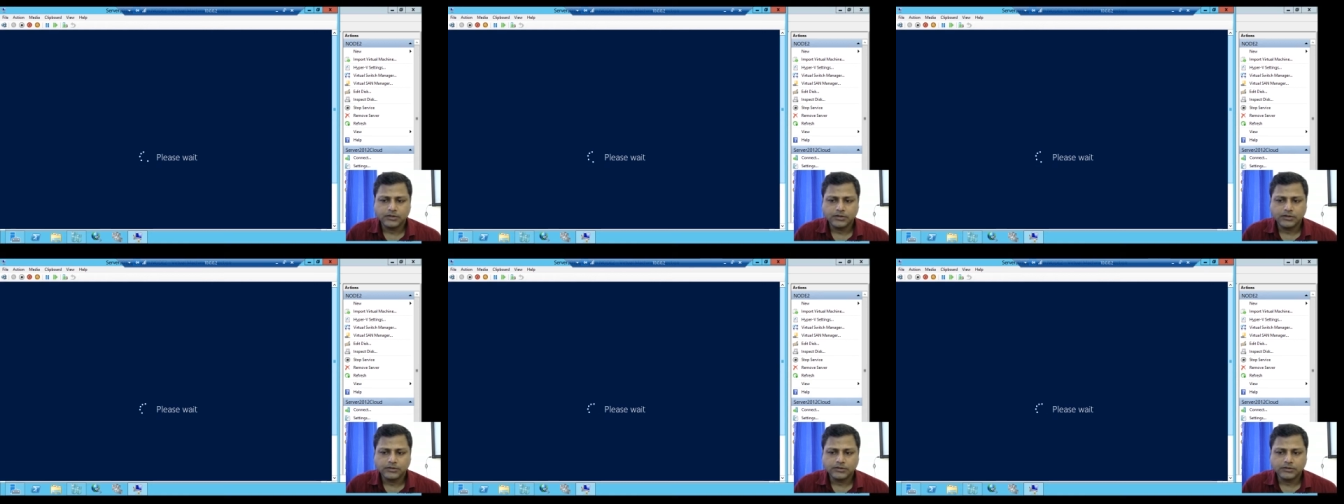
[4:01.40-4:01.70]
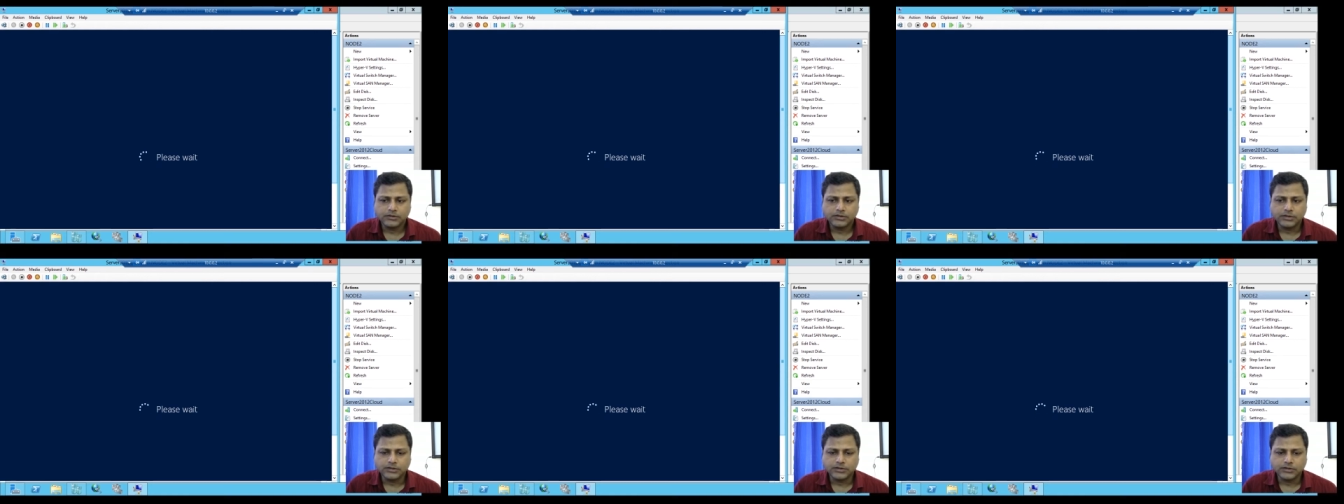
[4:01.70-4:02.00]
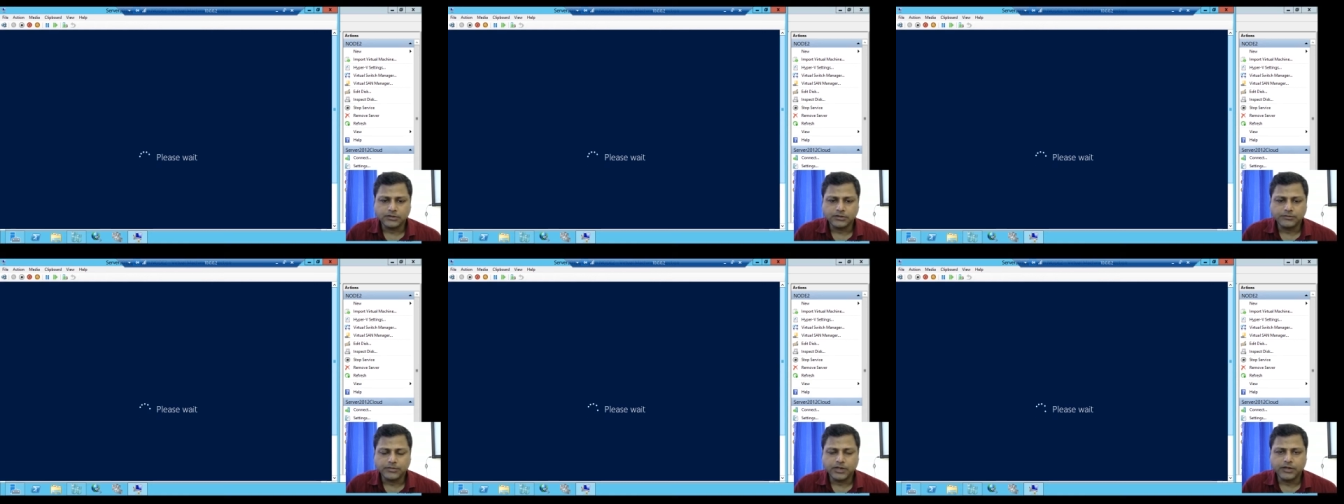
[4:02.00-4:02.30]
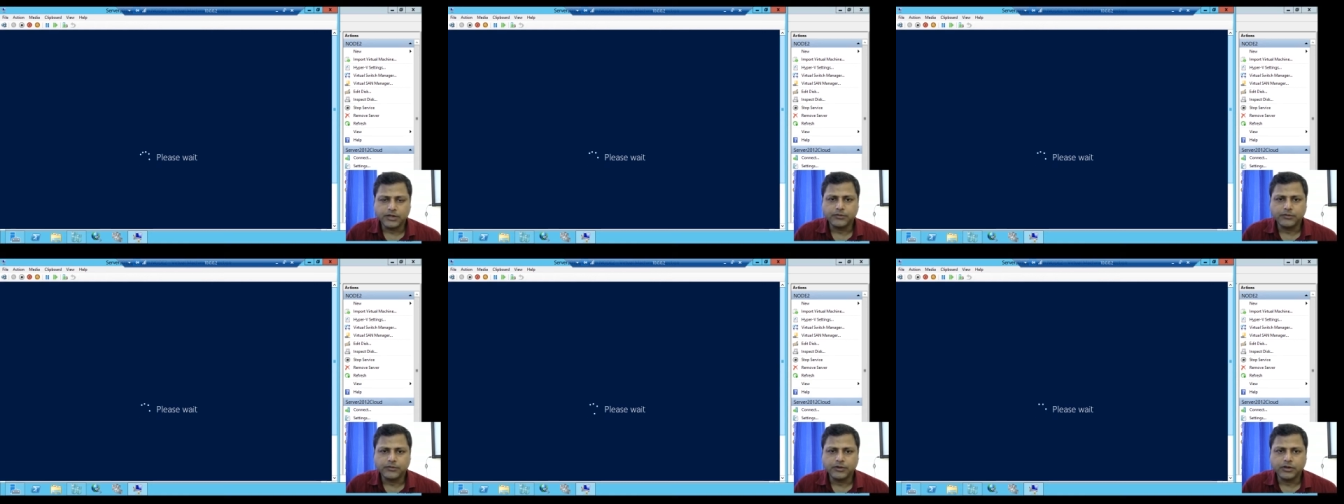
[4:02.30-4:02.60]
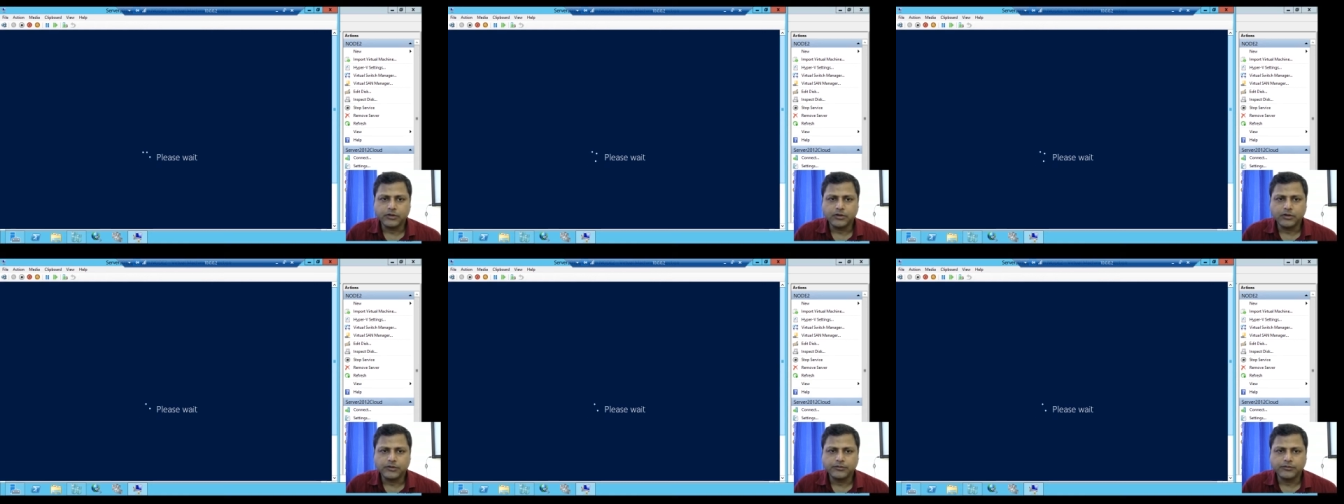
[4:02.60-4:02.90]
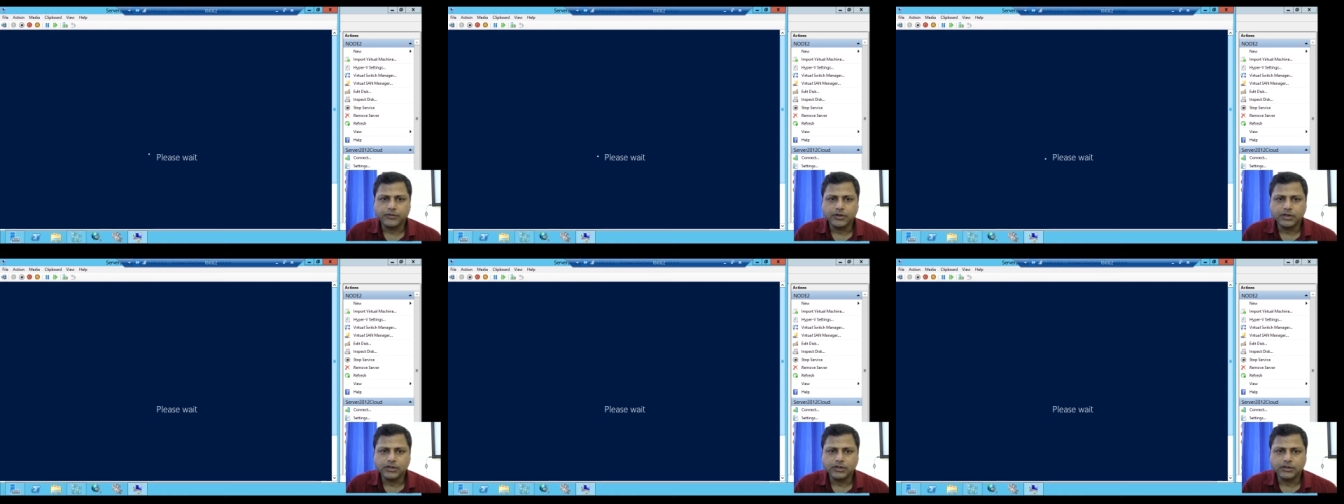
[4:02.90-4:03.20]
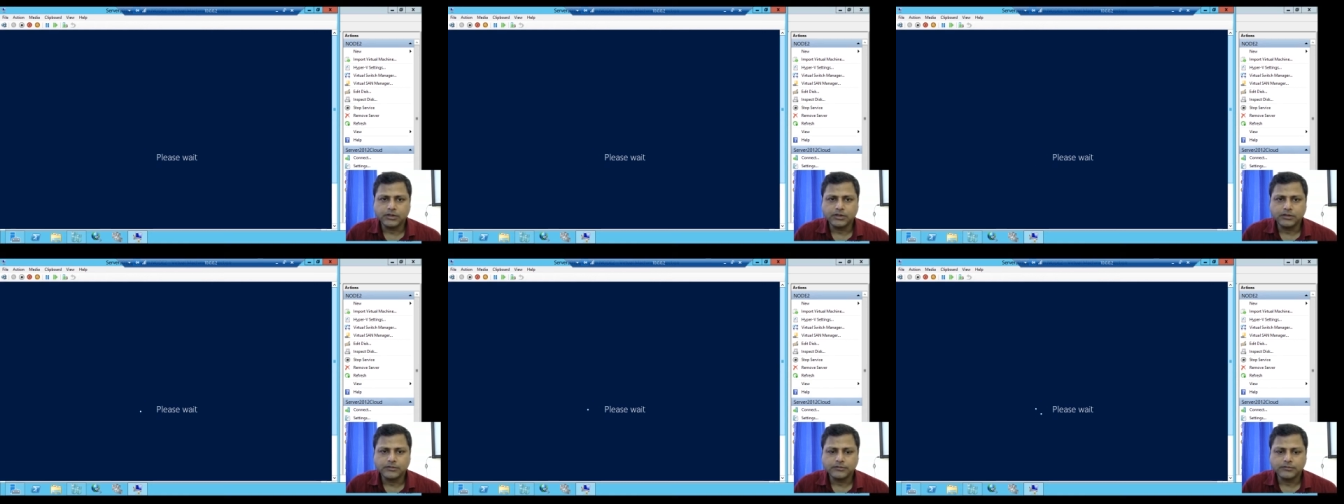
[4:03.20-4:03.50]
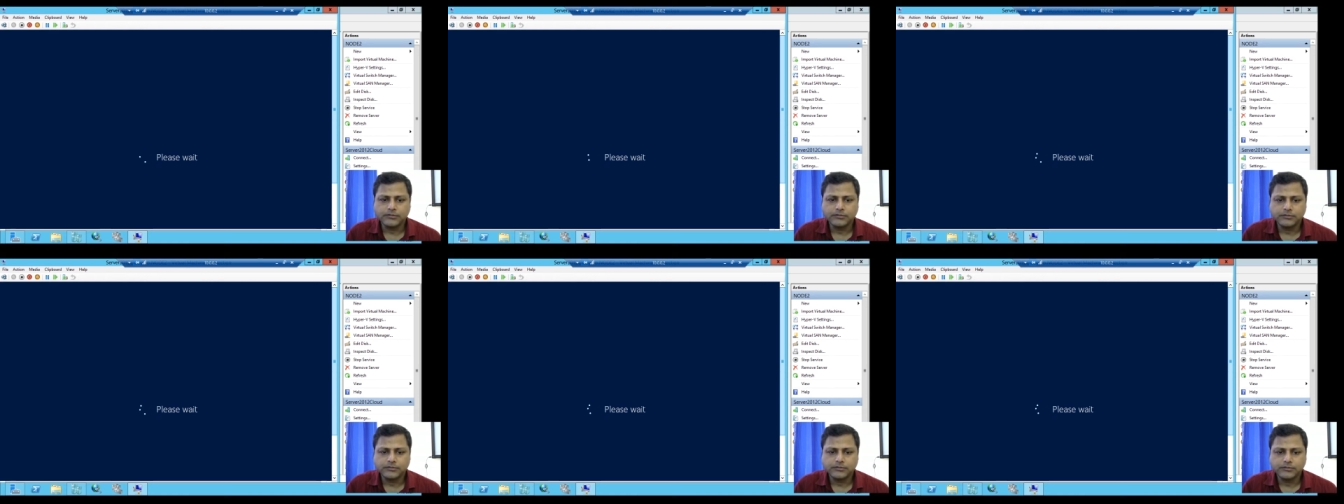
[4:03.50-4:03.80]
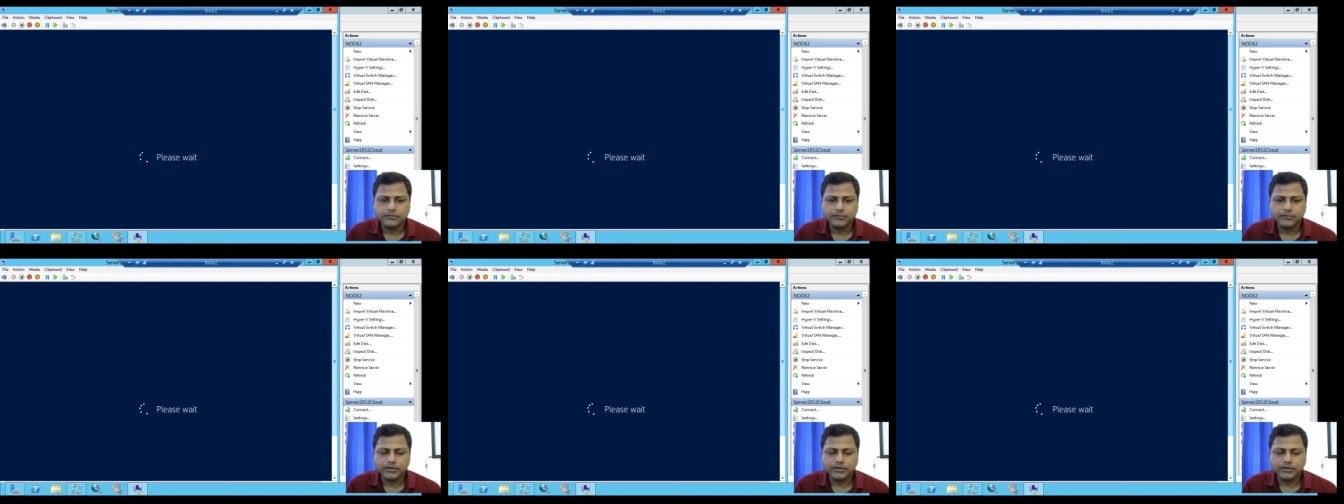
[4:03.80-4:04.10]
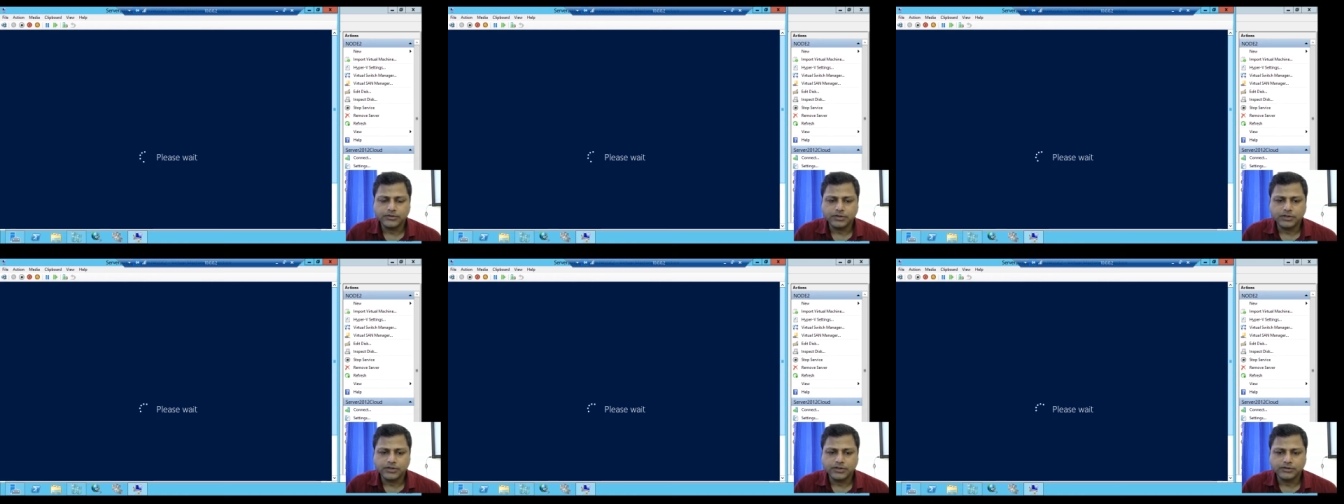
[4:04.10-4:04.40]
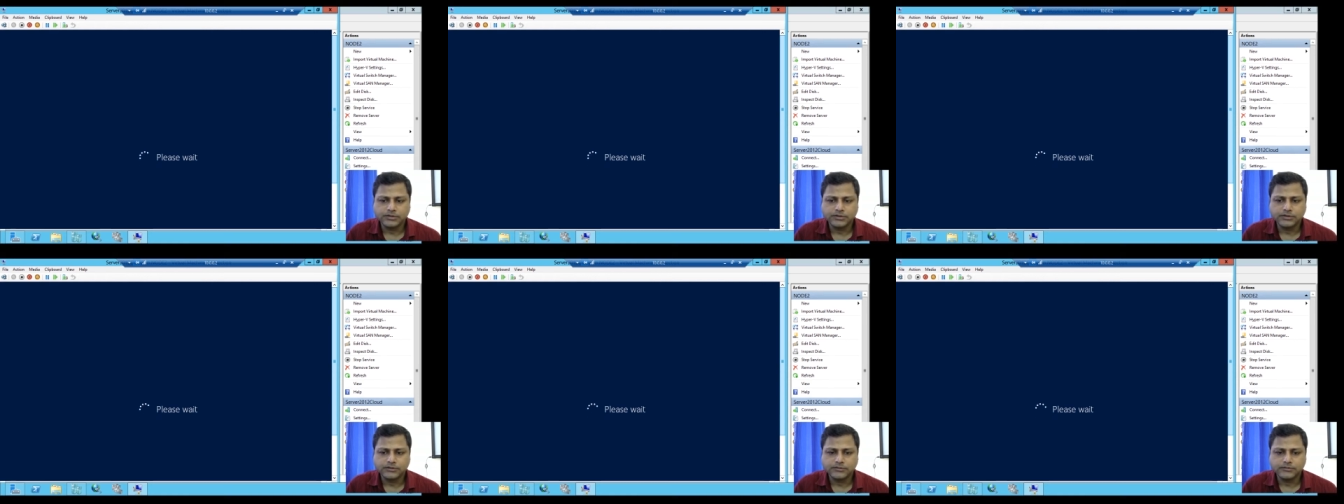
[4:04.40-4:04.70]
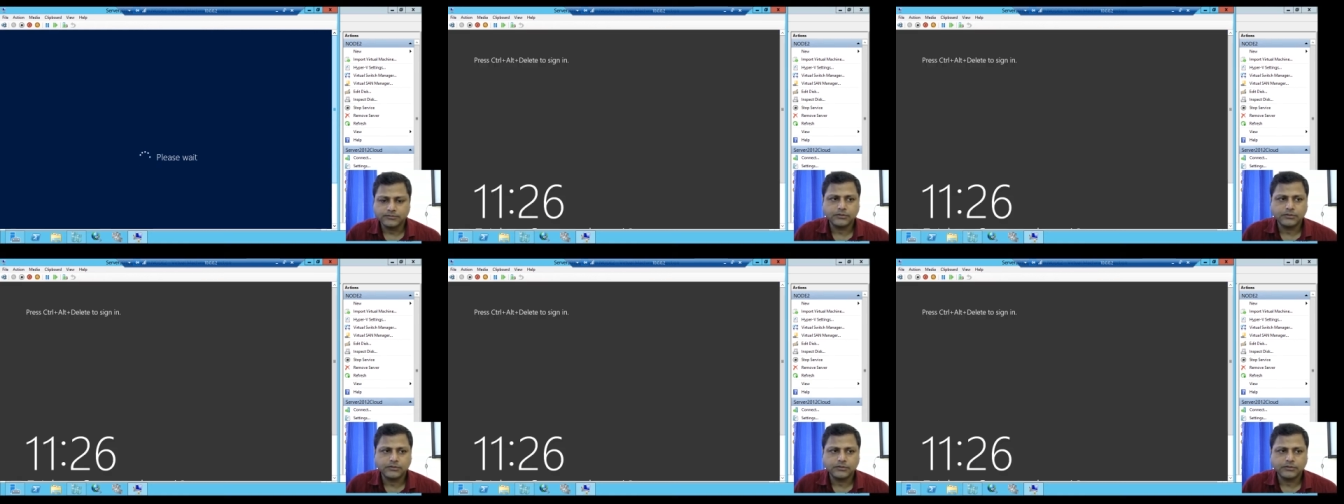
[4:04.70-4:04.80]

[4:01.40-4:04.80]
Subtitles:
system and we will configure the virtual disk.